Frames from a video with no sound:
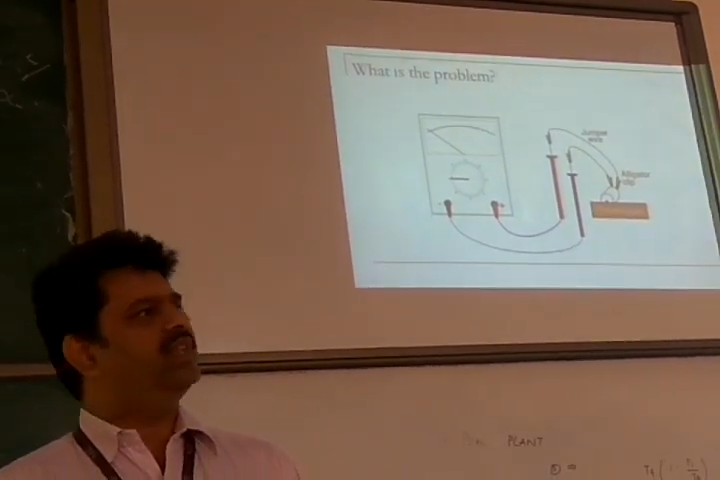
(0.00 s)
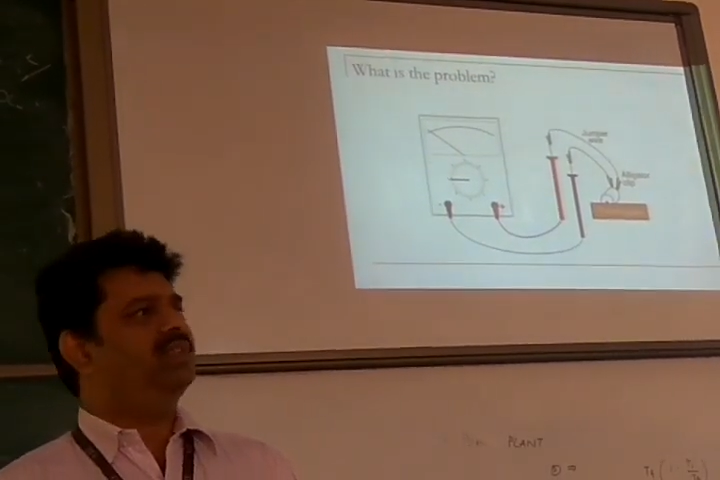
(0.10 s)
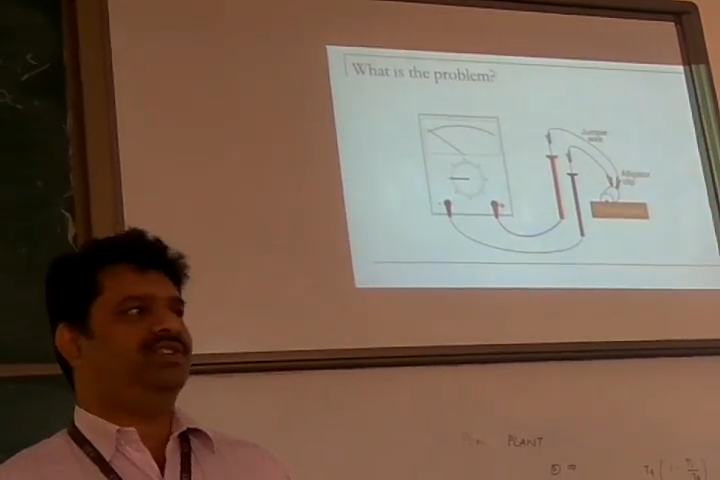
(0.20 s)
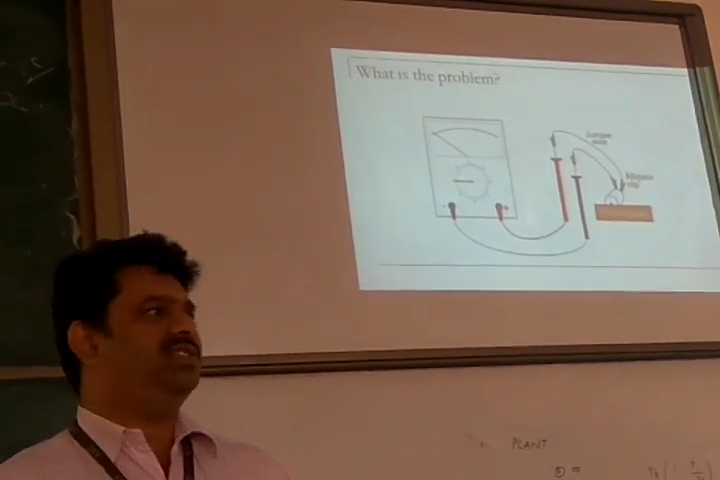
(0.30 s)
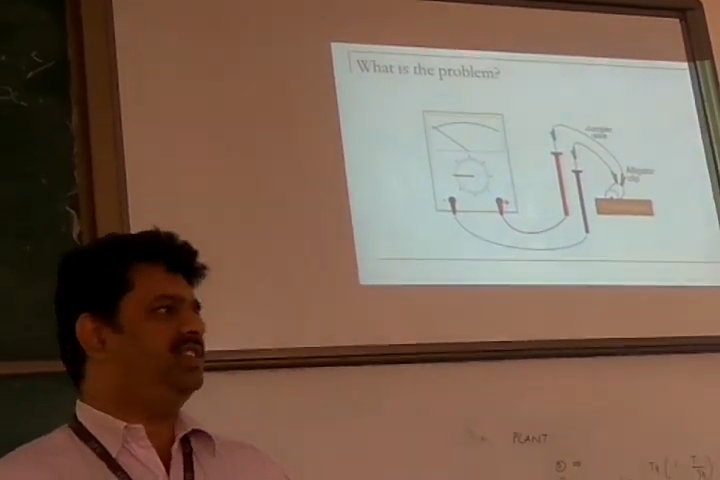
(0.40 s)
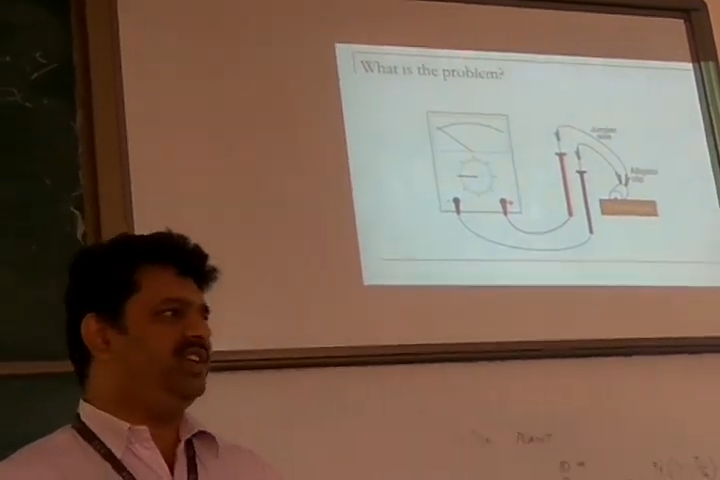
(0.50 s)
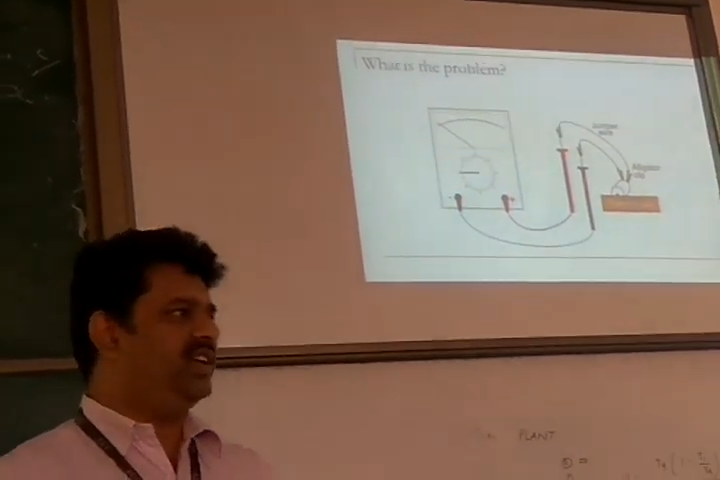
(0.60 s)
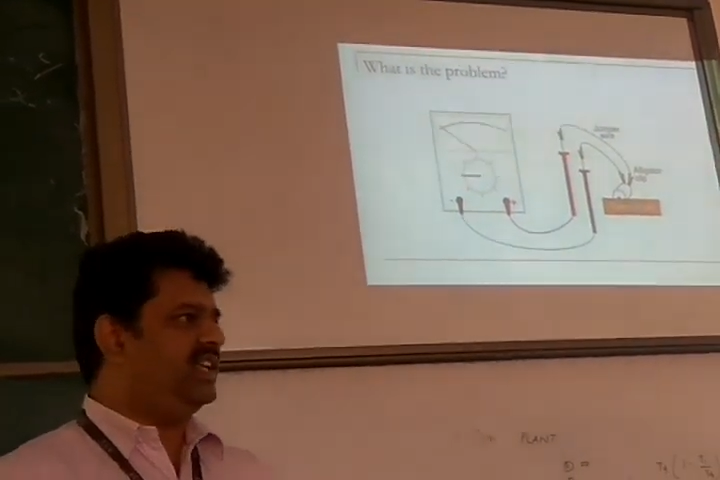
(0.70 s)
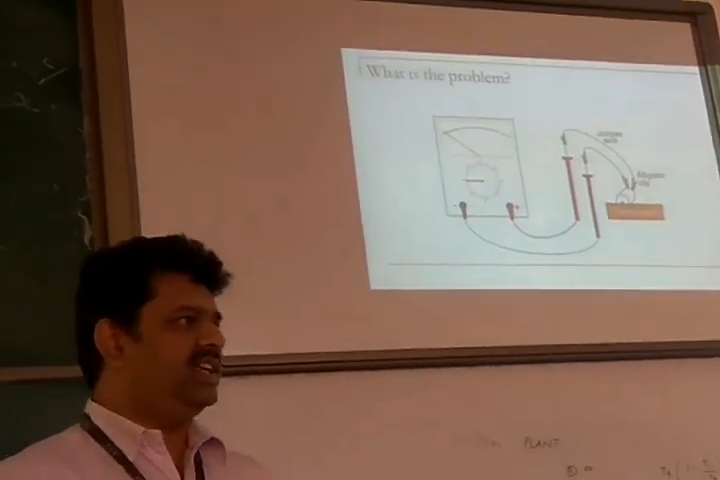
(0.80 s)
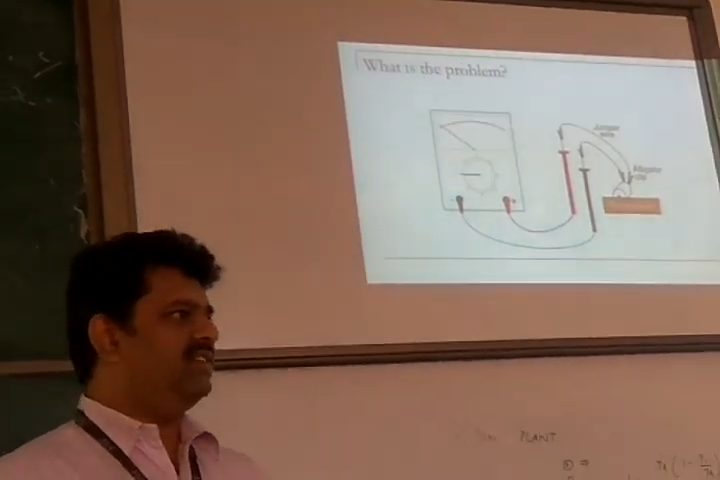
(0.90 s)
That's the
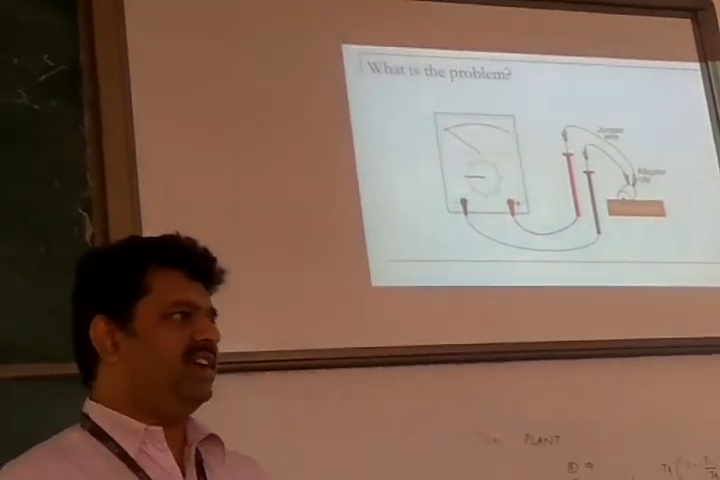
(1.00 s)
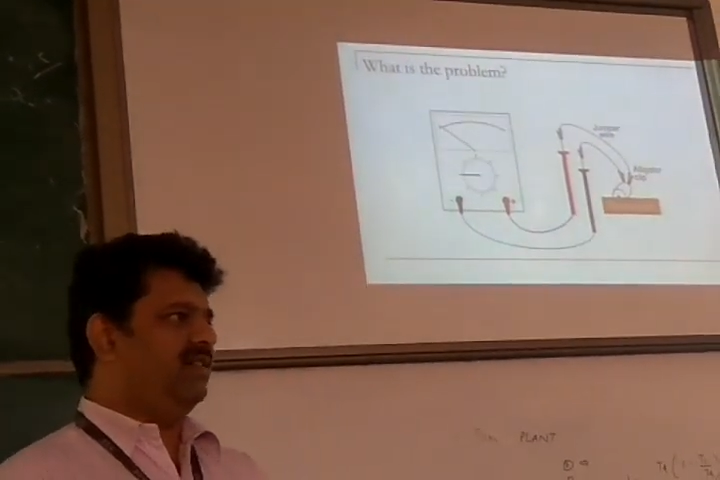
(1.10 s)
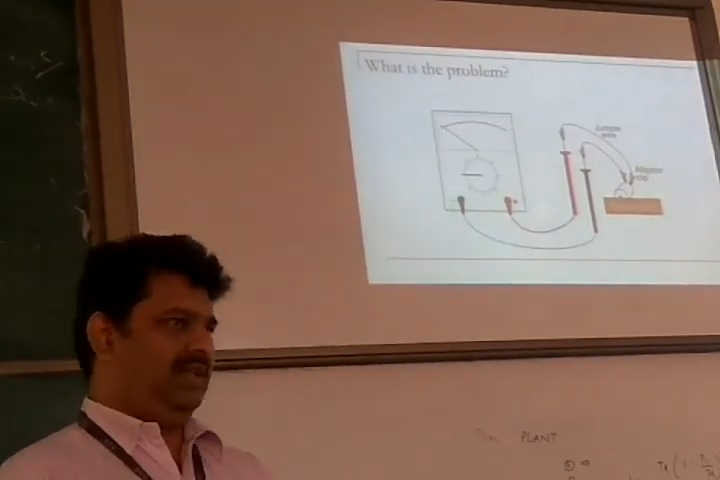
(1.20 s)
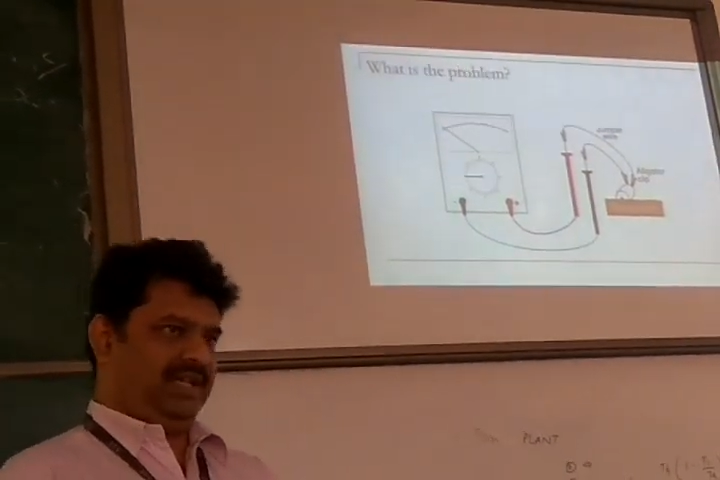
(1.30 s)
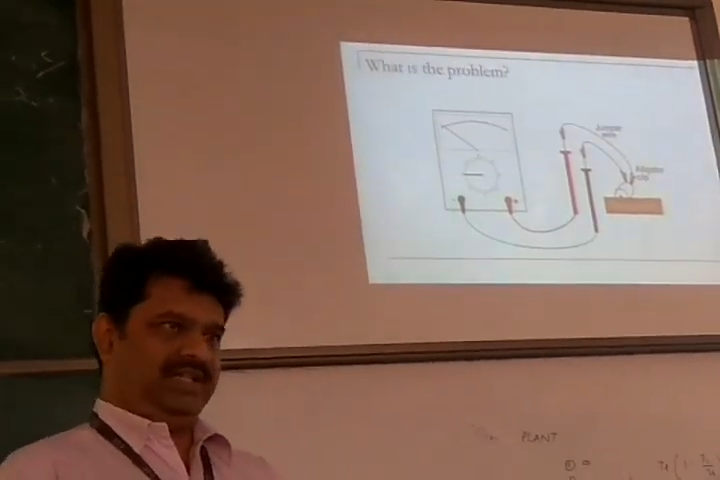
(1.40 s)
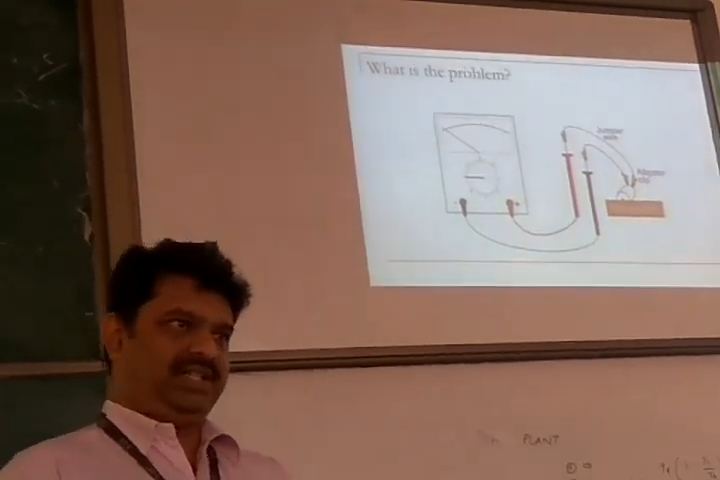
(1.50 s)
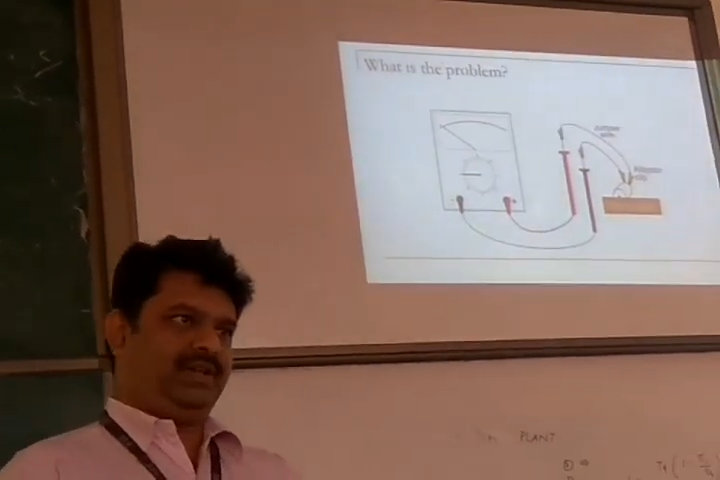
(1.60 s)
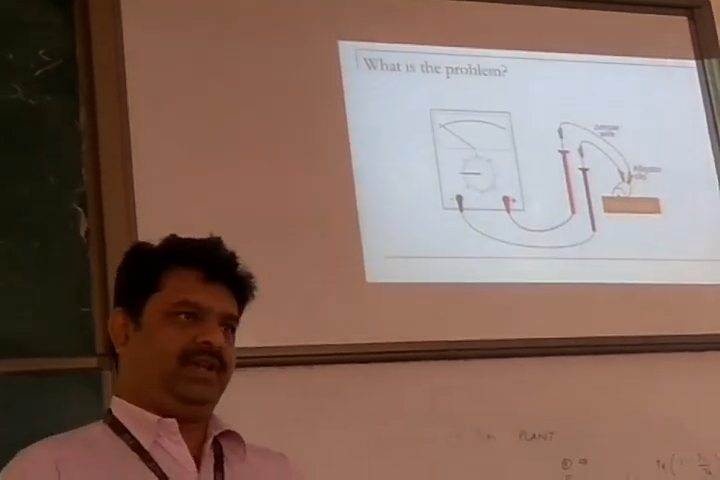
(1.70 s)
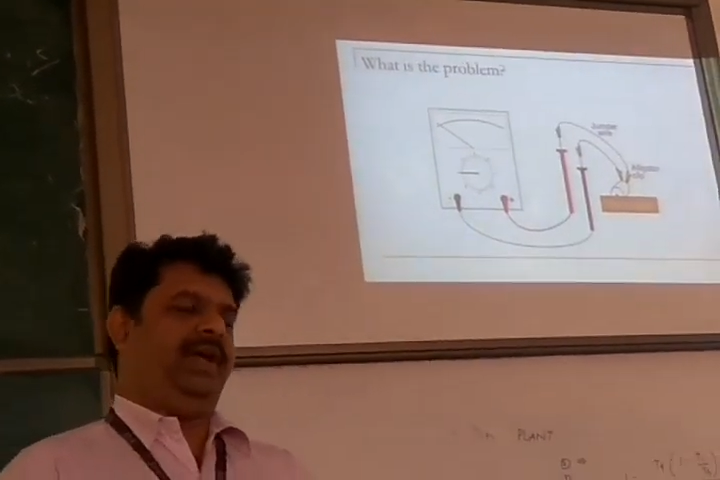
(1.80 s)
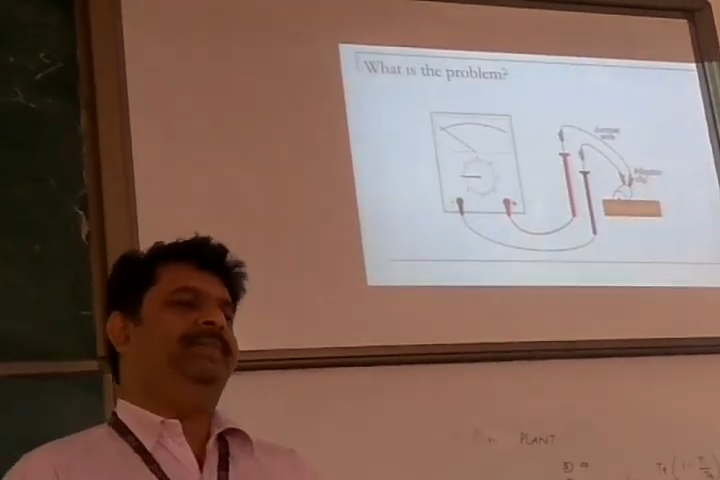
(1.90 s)
theory that we have learned.
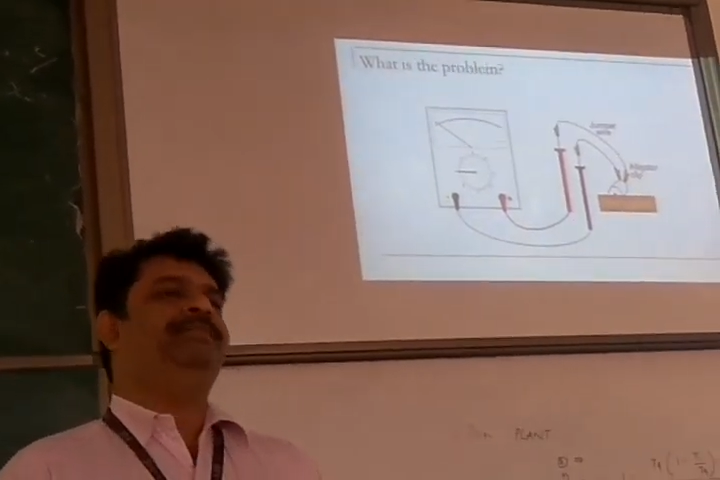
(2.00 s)
Okay.